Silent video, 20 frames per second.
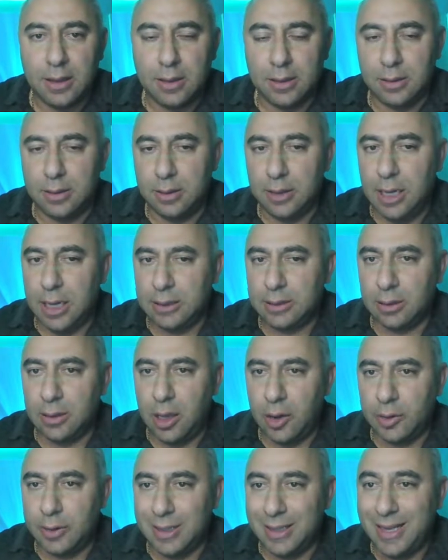not
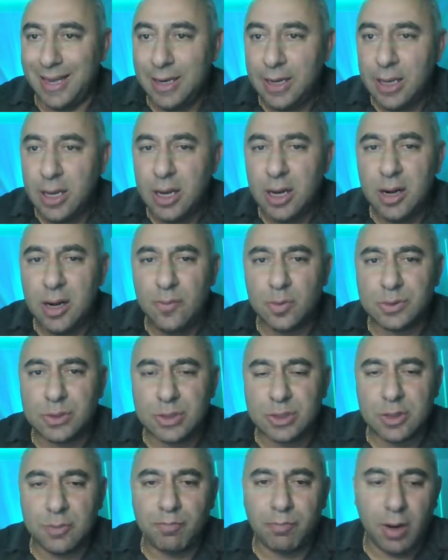allowing that. And here was a
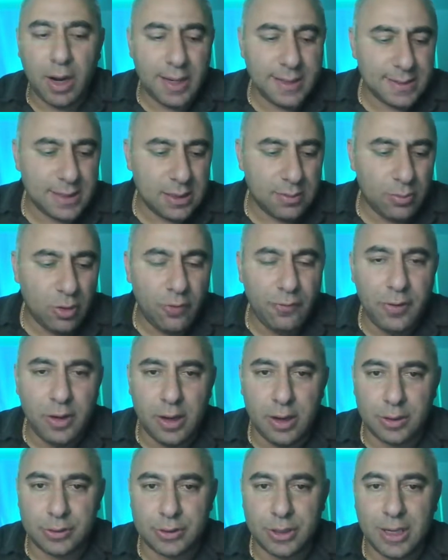surprising move
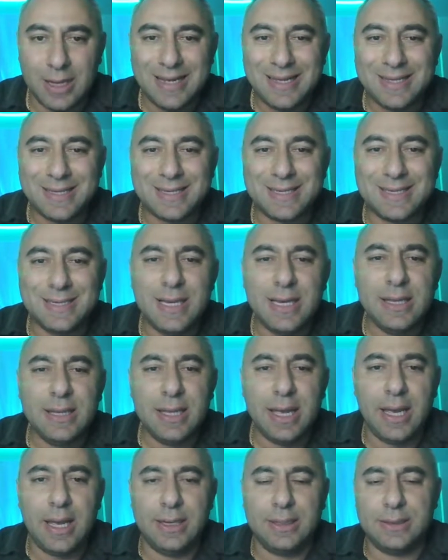here. C
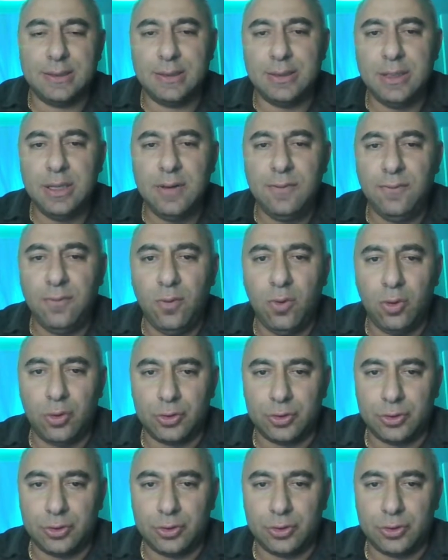takes d4,